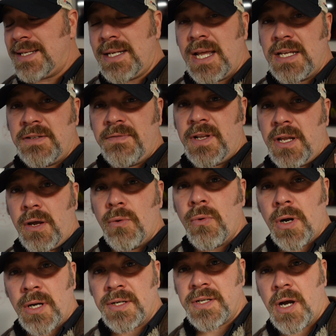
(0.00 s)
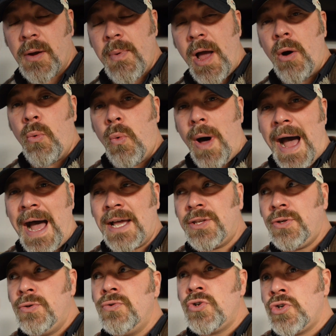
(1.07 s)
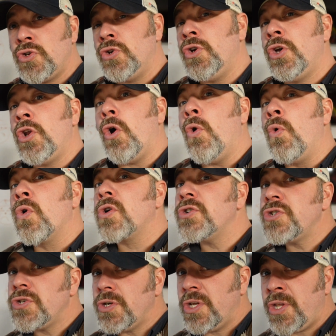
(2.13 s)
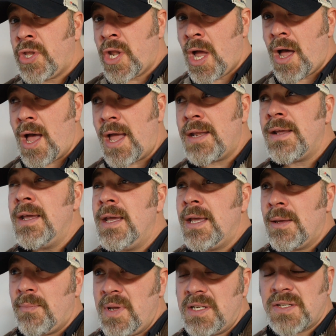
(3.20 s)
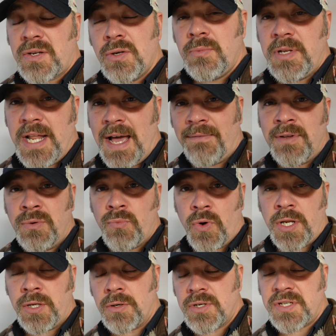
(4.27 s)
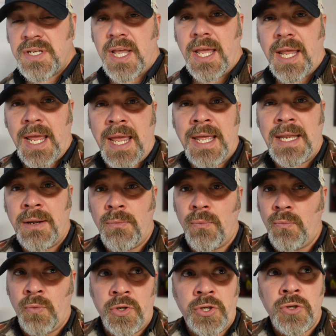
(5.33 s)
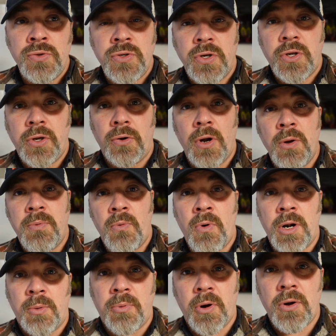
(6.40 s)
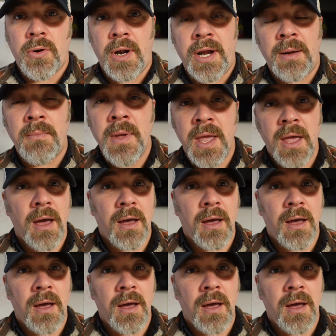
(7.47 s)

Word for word: today's video, we're going to talk about why you should or should not be scuba diving when you're sick. And when you took your open water program,